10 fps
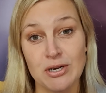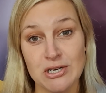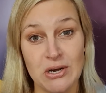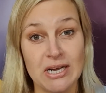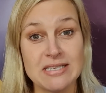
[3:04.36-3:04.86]

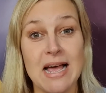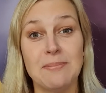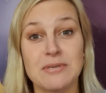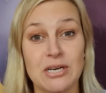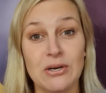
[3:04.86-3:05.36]
doing is
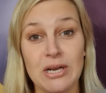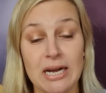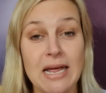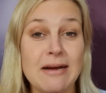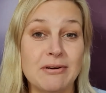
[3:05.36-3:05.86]
absolutely
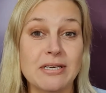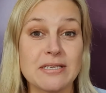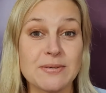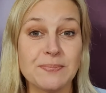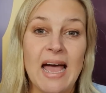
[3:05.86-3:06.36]
hilarious.